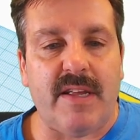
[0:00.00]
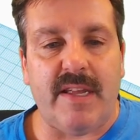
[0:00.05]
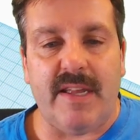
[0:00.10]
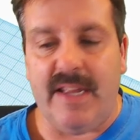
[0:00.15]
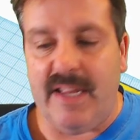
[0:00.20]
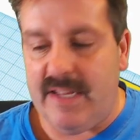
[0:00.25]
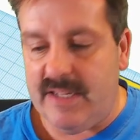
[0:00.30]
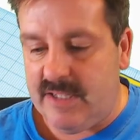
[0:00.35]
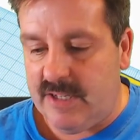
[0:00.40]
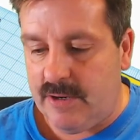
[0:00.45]

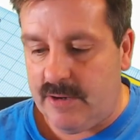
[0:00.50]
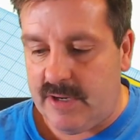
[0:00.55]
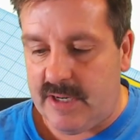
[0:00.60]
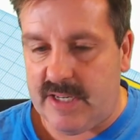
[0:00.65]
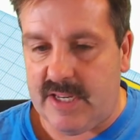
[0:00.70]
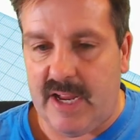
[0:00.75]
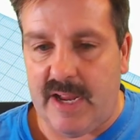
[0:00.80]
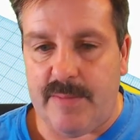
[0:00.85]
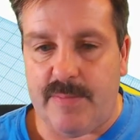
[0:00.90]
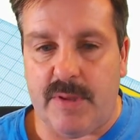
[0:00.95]
Easier to
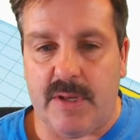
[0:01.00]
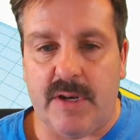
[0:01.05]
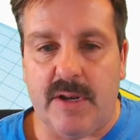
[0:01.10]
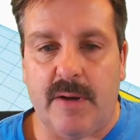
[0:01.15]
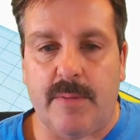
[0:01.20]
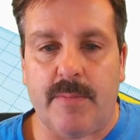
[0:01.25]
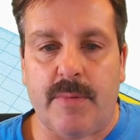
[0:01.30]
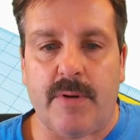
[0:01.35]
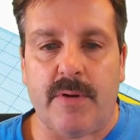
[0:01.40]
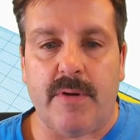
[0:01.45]
type the
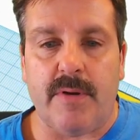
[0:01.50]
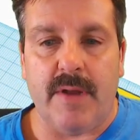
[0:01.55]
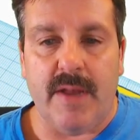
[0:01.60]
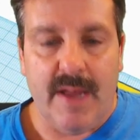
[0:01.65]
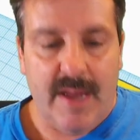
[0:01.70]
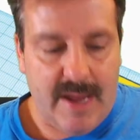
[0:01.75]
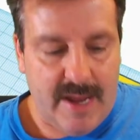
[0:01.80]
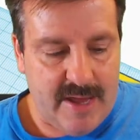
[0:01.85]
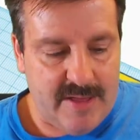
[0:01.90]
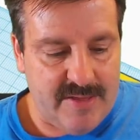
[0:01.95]
number,
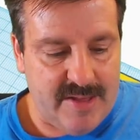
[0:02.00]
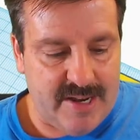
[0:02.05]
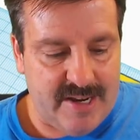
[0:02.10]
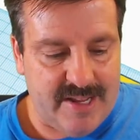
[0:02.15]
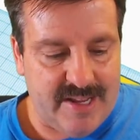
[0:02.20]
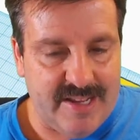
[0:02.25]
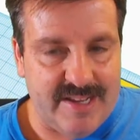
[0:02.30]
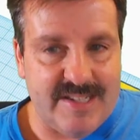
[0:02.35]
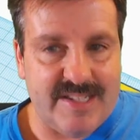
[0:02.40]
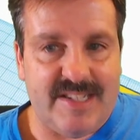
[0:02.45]
and then
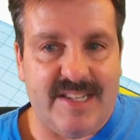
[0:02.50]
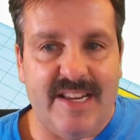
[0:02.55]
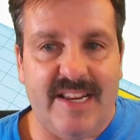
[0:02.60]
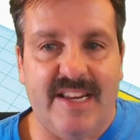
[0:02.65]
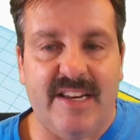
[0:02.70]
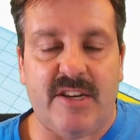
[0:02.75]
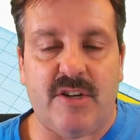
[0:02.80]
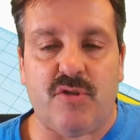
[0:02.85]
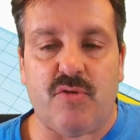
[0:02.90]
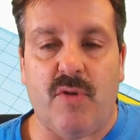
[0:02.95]
hit
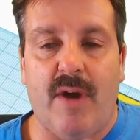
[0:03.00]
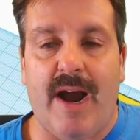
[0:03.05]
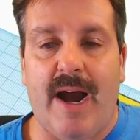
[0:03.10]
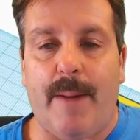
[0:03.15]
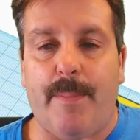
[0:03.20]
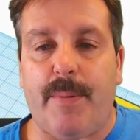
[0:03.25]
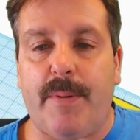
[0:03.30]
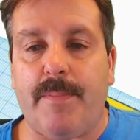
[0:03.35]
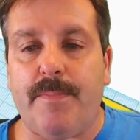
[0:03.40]
D to drop.